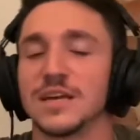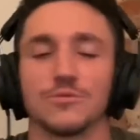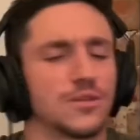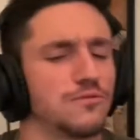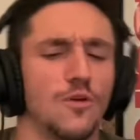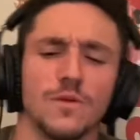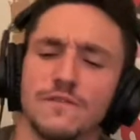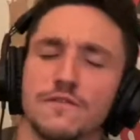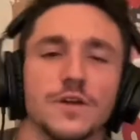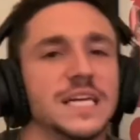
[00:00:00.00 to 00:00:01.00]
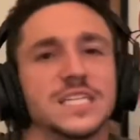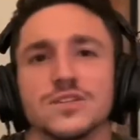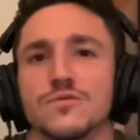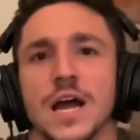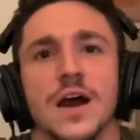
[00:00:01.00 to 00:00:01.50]
They were throwing
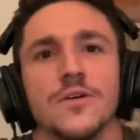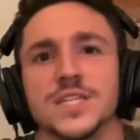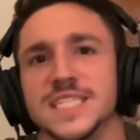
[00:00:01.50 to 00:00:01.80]
phrases around,